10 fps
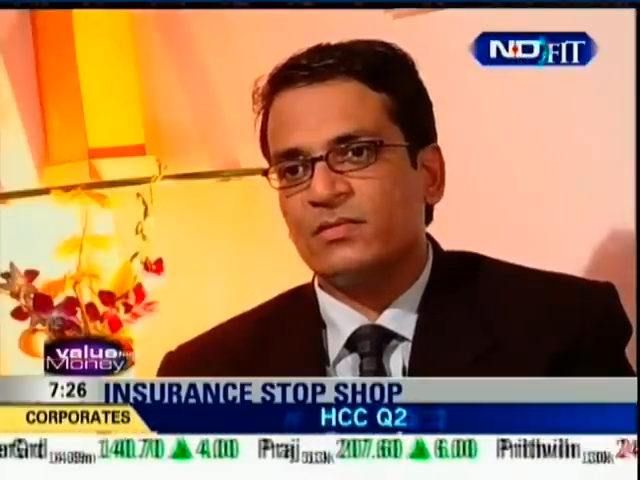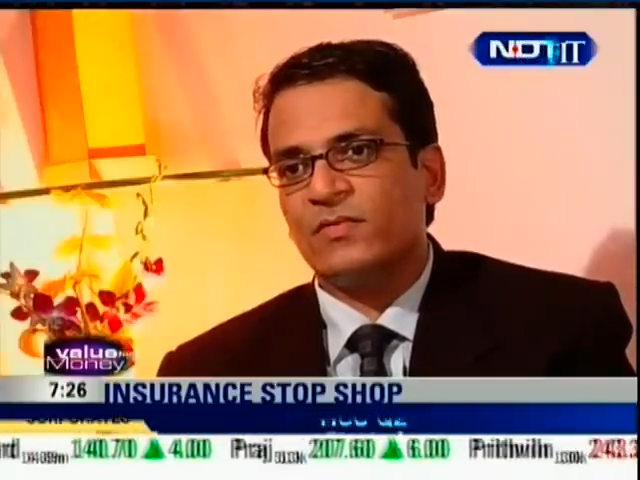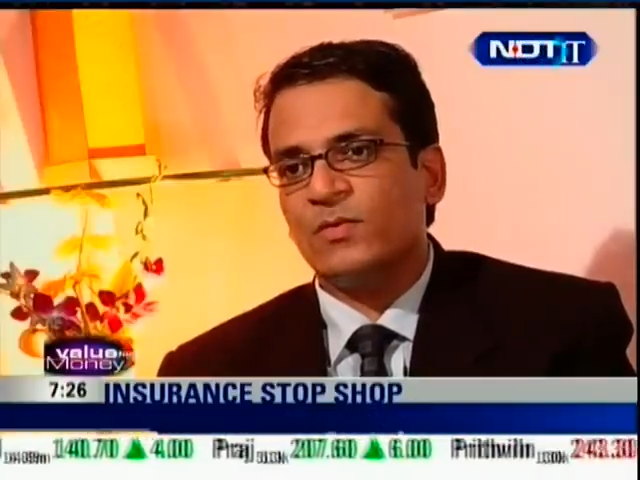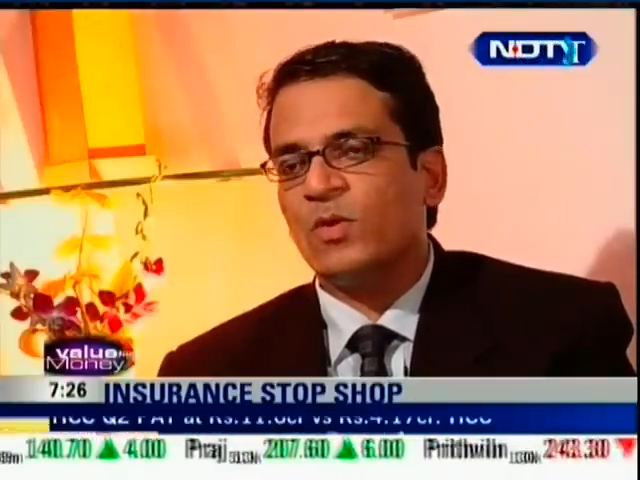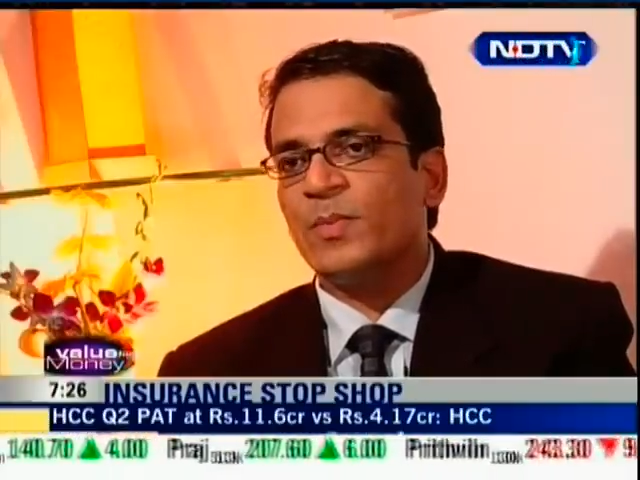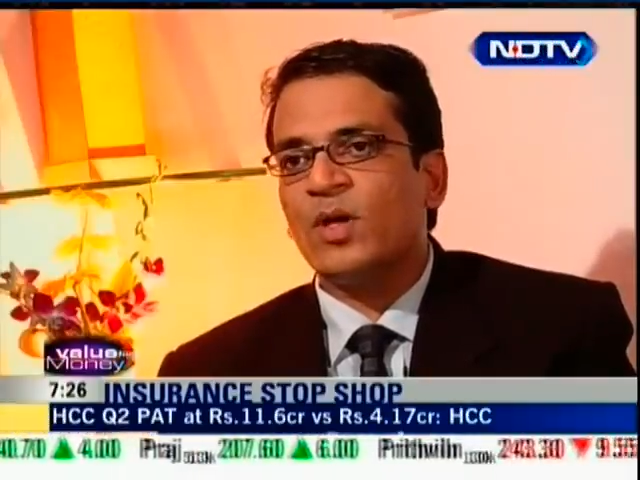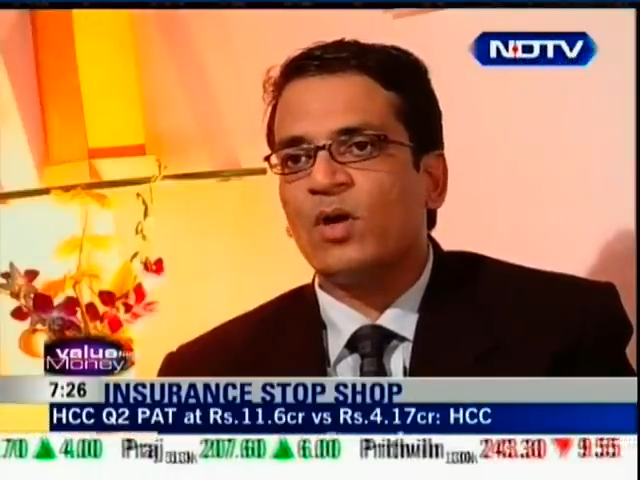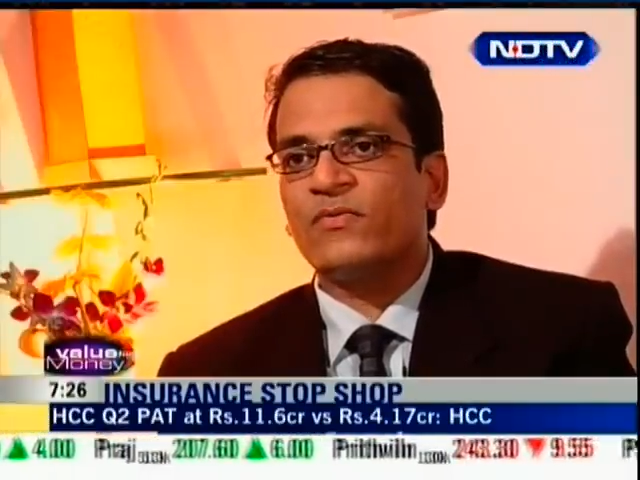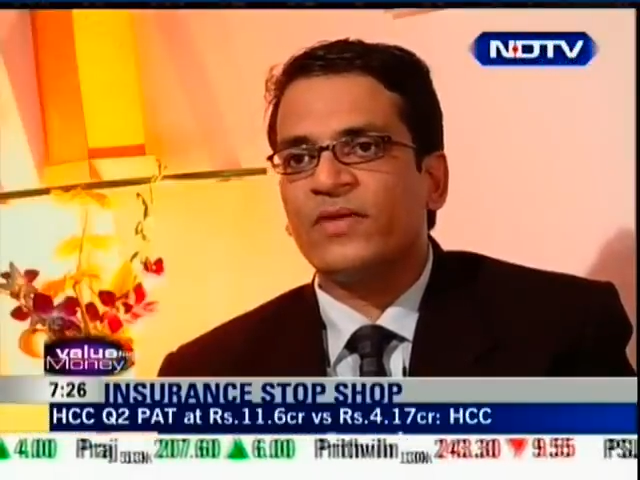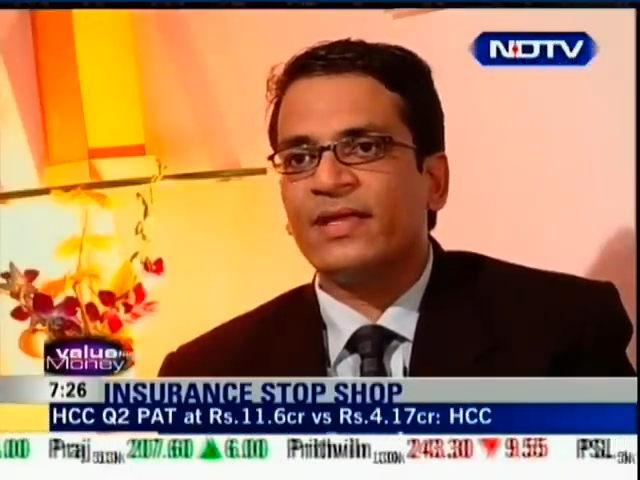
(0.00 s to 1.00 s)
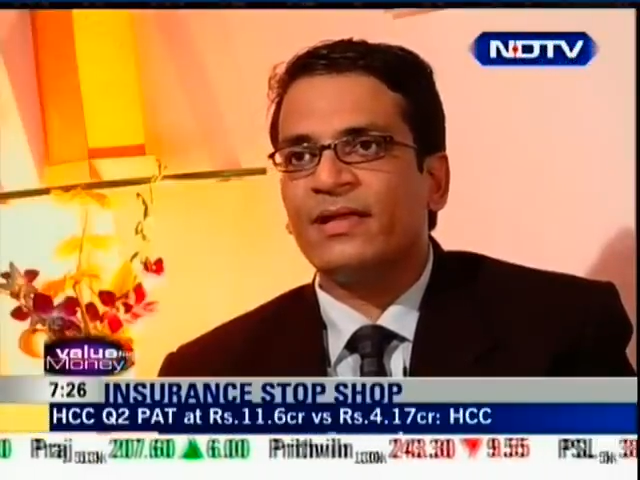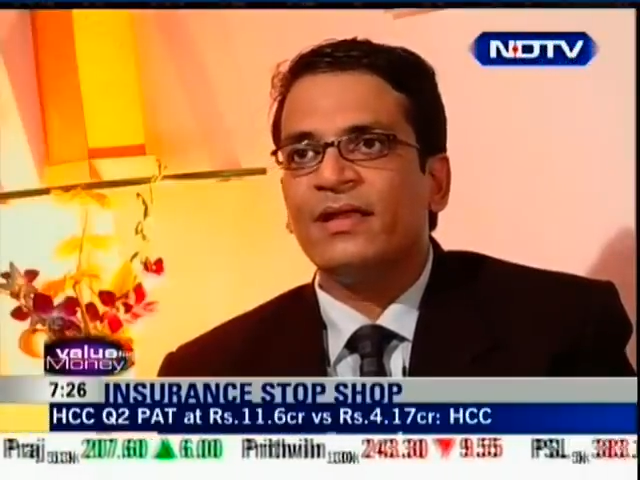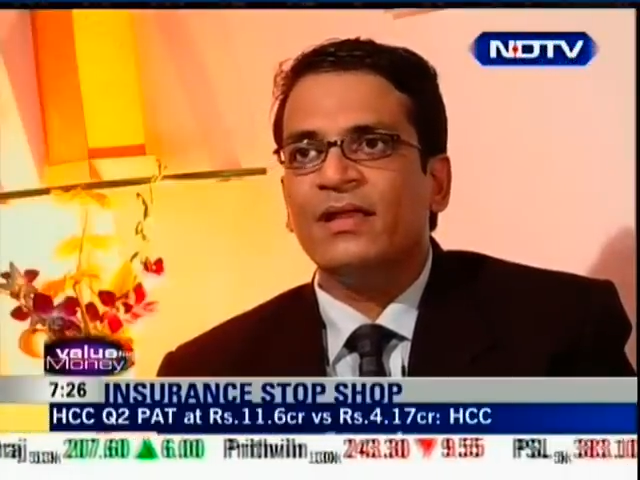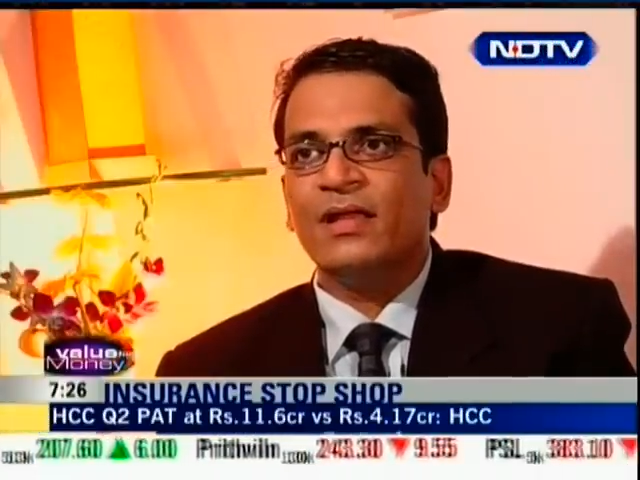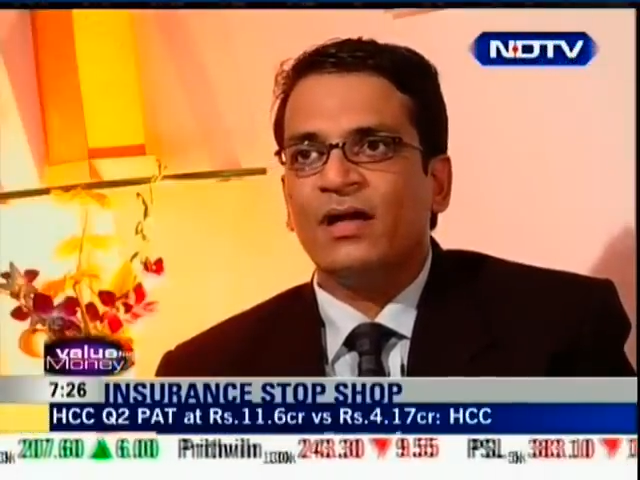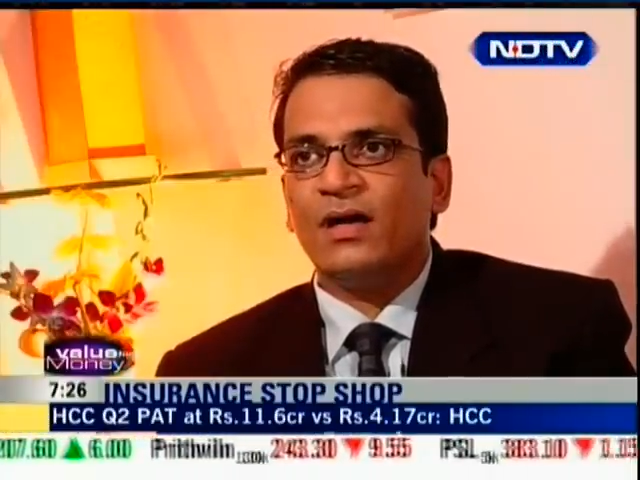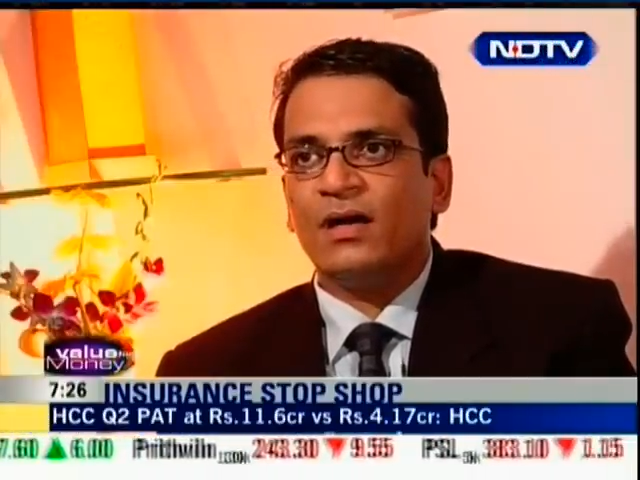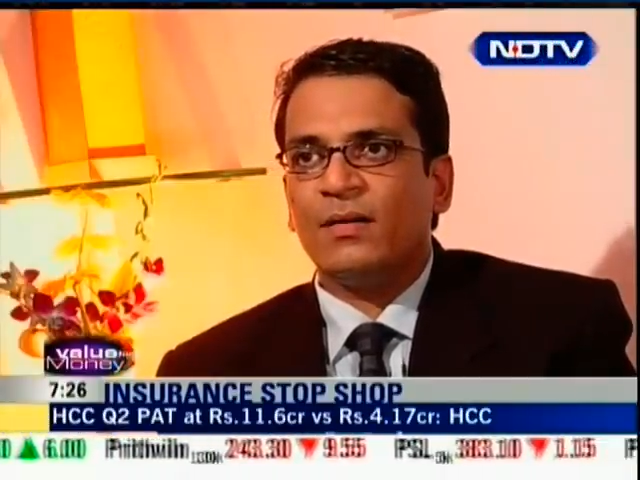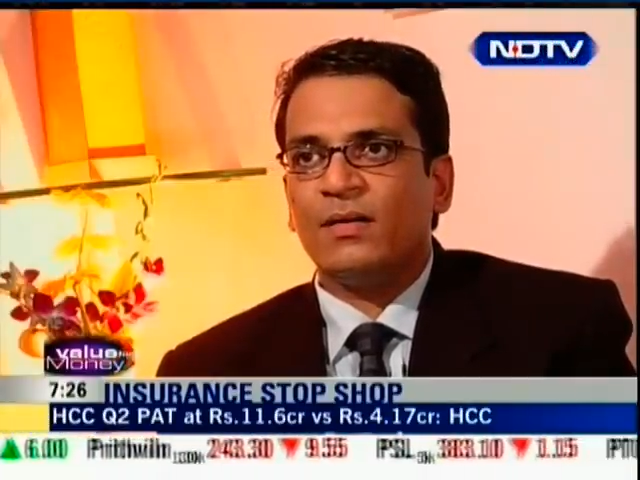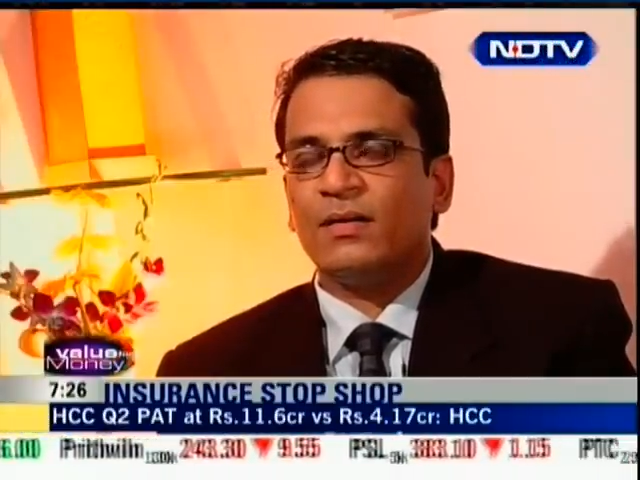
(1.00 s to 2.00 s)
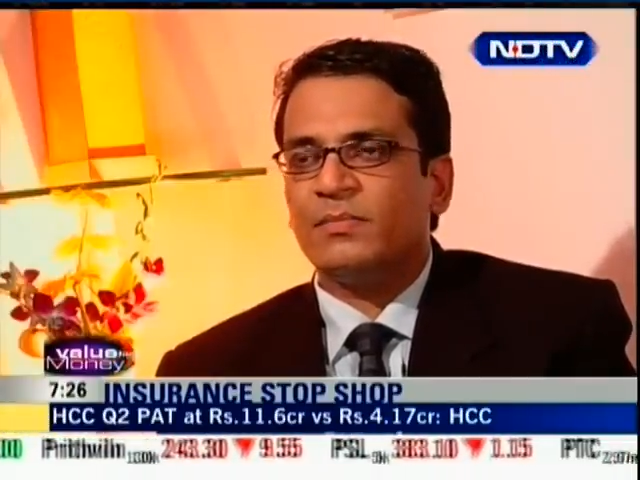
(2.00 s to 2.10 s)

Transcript: We would be offering uh,